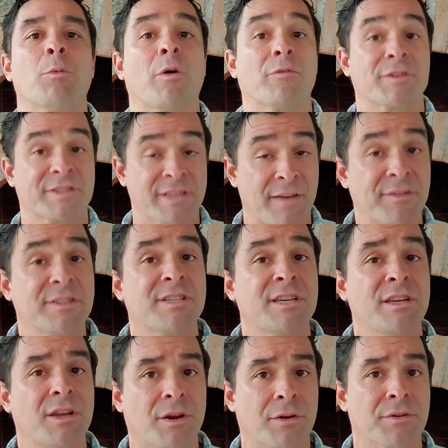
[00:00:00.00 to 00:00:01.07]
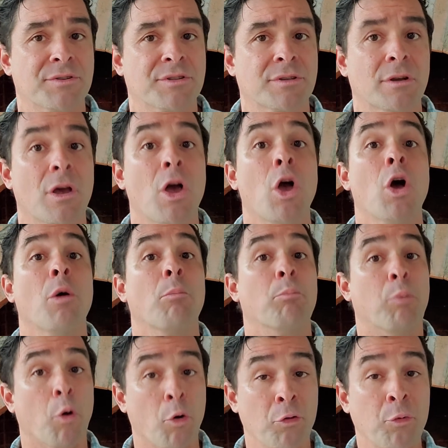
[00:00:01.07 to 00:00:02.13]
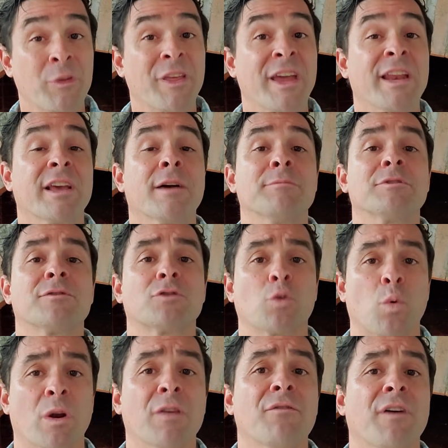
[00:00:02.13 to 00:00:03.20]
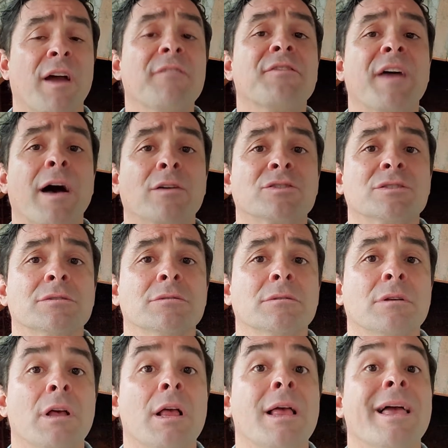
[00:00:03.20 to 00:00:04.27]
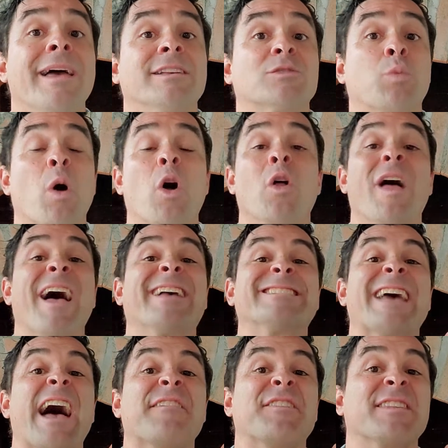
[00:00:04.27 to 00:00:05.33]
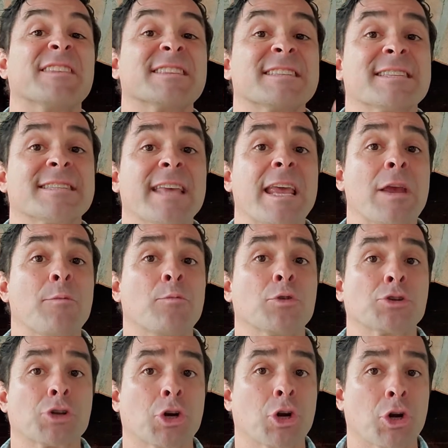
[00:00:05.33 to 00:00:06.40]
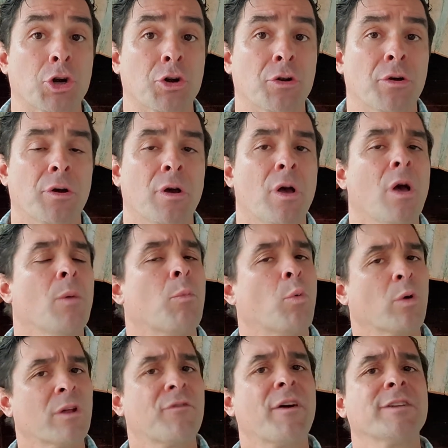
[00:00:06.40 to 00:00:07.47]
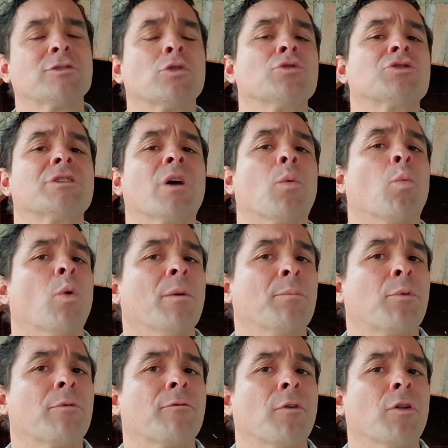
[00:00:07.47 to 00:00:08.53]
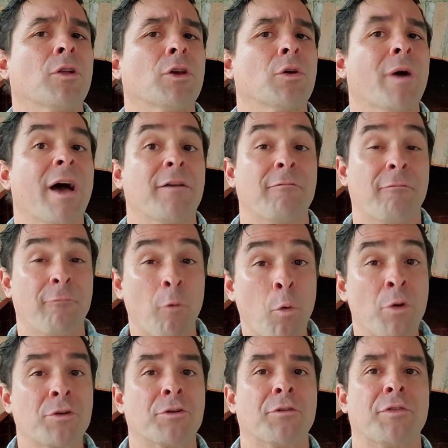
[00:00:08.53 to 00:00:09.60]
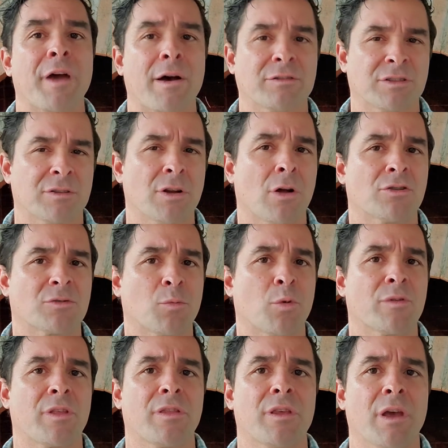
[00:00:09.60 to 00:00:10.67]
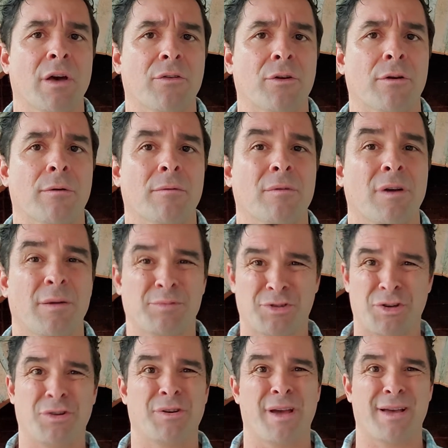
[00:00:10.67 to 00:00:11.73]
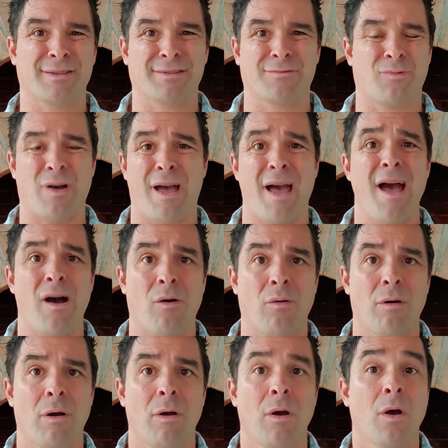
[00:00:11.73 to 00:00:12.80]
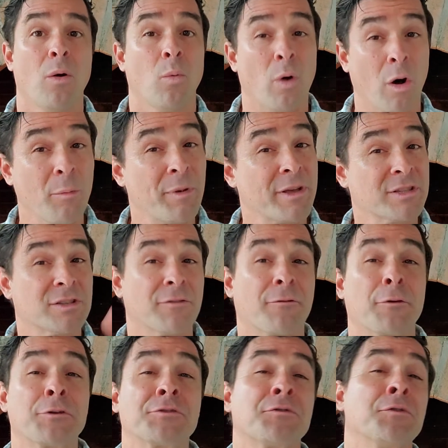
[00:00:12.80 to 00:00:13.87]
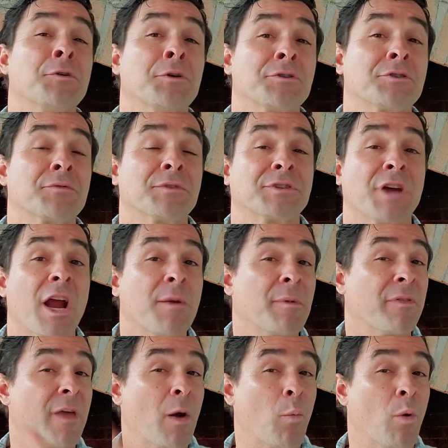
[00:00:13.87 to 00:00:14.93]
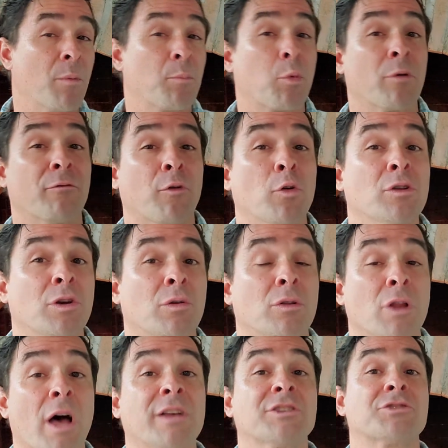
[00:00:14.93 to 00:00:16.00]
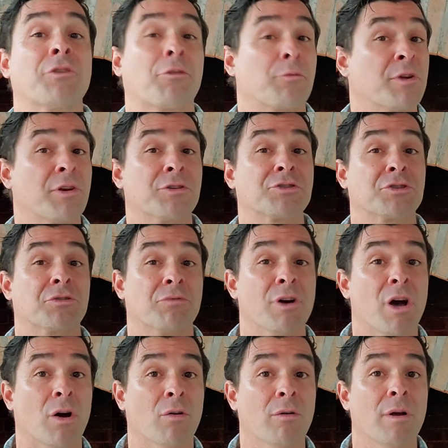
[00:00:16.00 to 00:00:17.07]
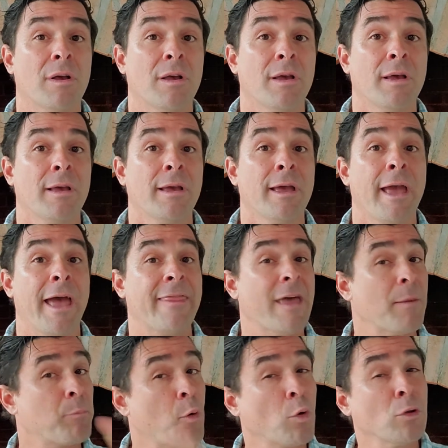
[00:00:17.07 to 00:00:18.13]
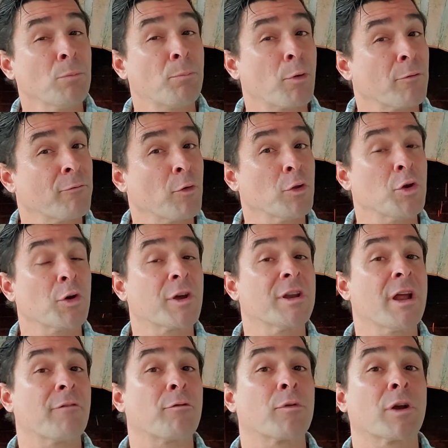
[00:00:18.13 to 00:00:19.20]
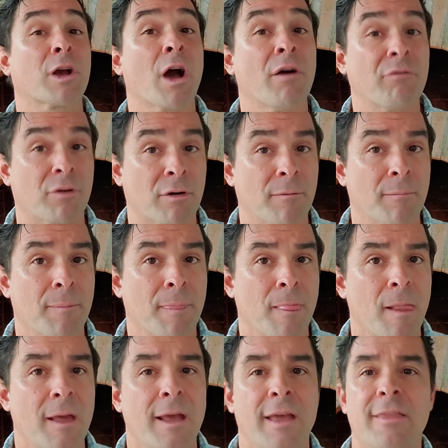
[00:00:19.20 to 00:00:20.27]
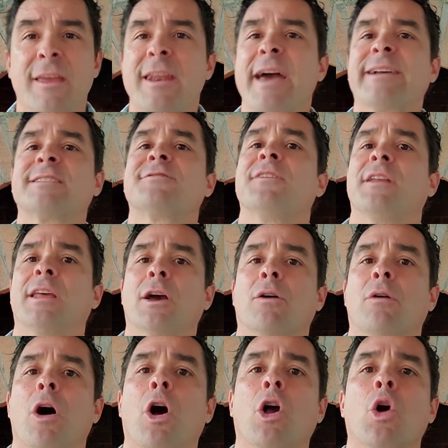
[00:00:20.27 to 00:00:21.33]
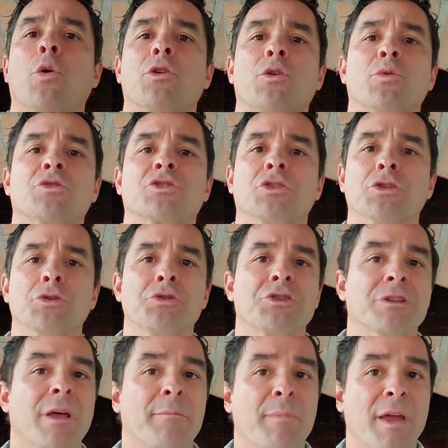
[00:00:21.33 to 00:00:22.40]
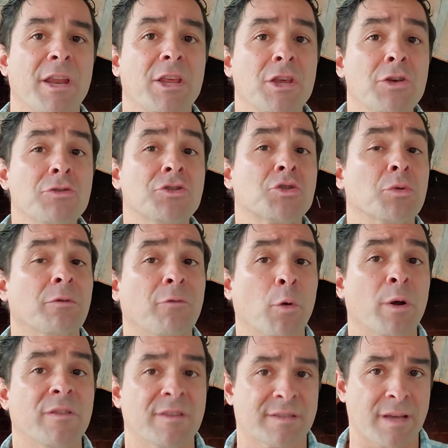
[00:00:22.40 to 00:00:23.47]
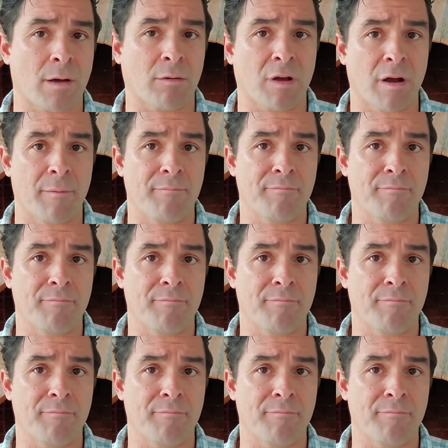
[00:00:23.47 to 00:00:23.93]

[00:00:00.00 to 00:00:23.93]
over 17 years, both with incomes of 25,000, as well as having the same return. But what if I told you that one portfolio had $400,000 more than the other? I'm sure you'd ask, well, how? Well, because in the first few years of retirement, that one portfolio lost 3 years in a row, and that portfolio could never recover. In the next video, I'll go into a solution that many use to avoid this outcome.